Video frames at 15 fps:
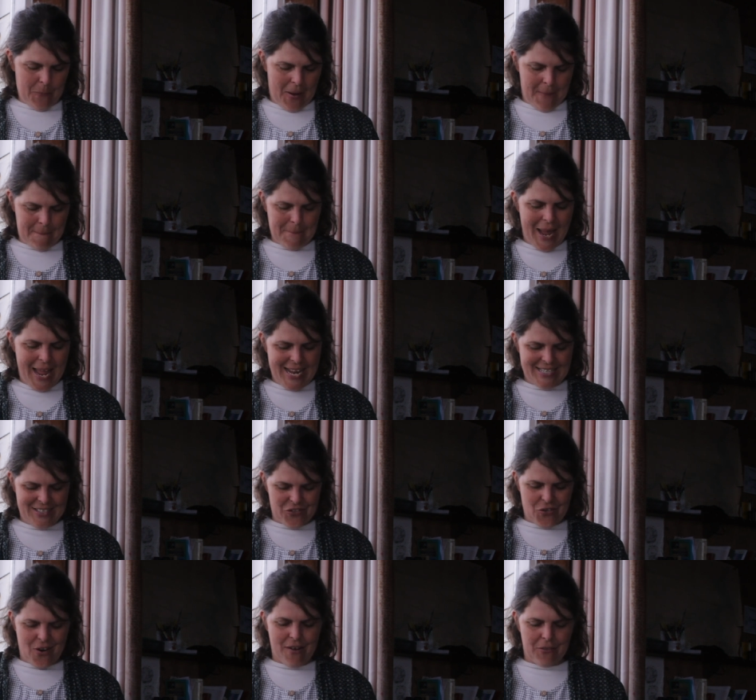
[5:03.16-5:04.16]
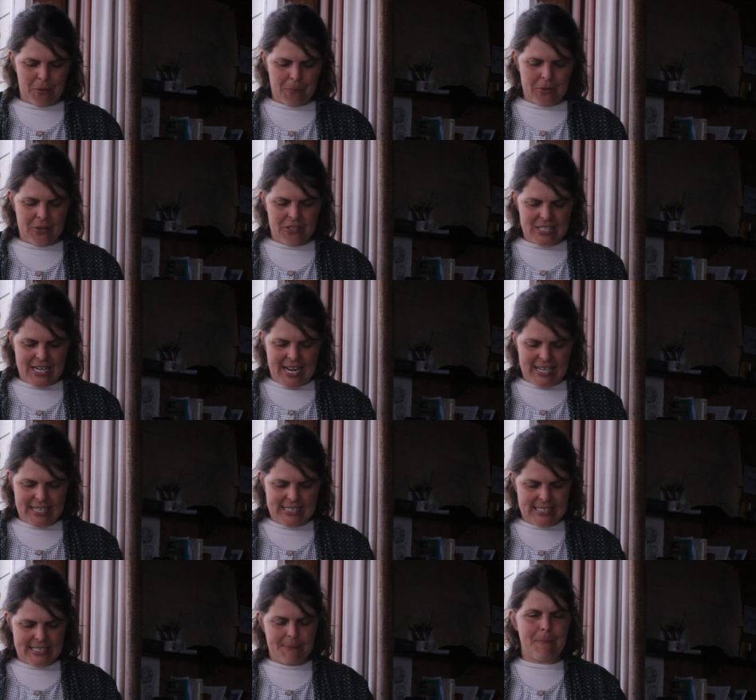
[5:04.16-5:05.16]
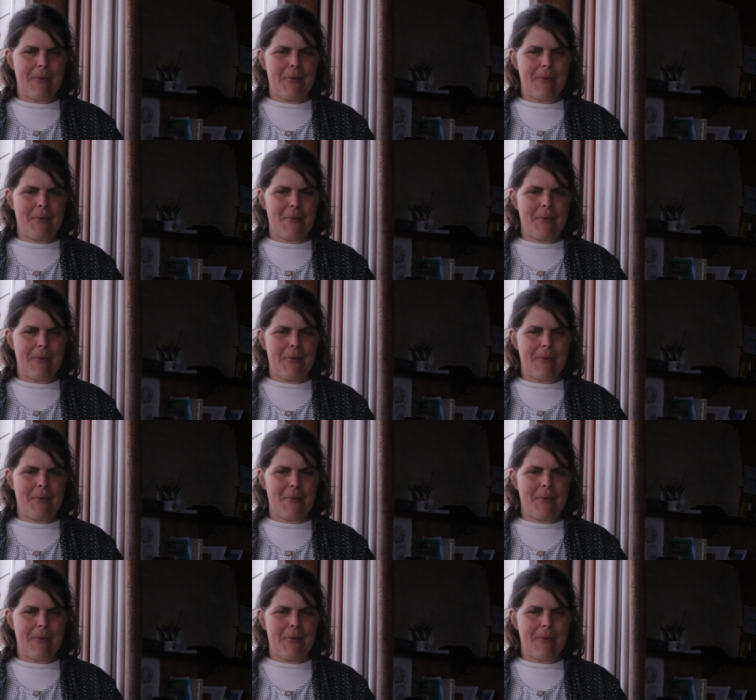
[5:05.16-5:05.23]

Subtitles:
my main travel project.